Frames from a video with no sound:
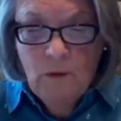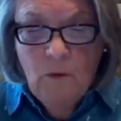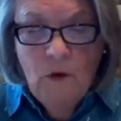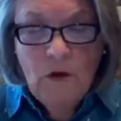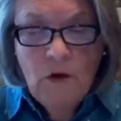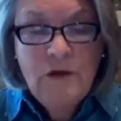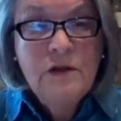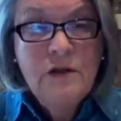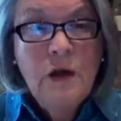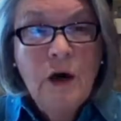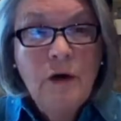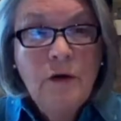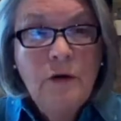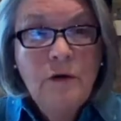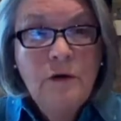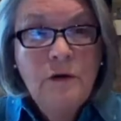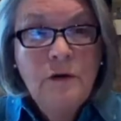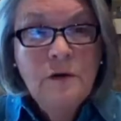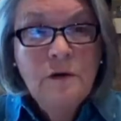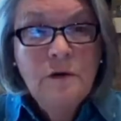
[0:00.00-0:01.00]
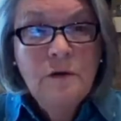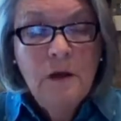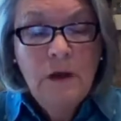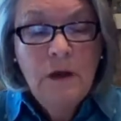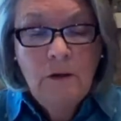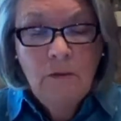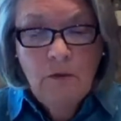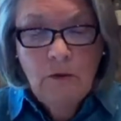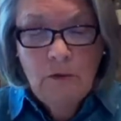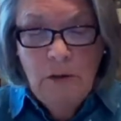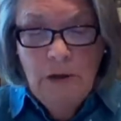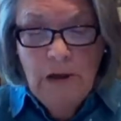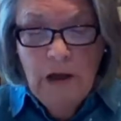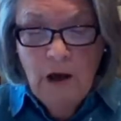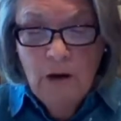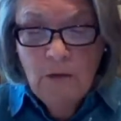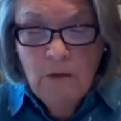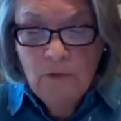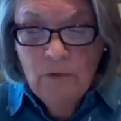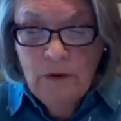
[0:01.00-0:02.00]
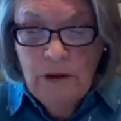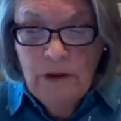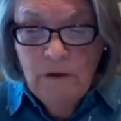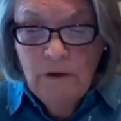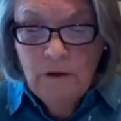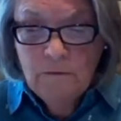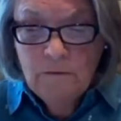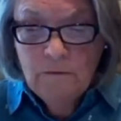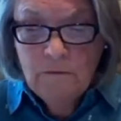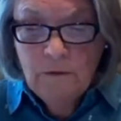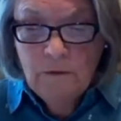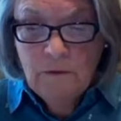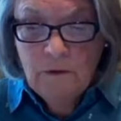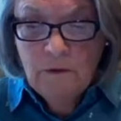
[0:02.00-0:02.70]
Once uttered, it would become real.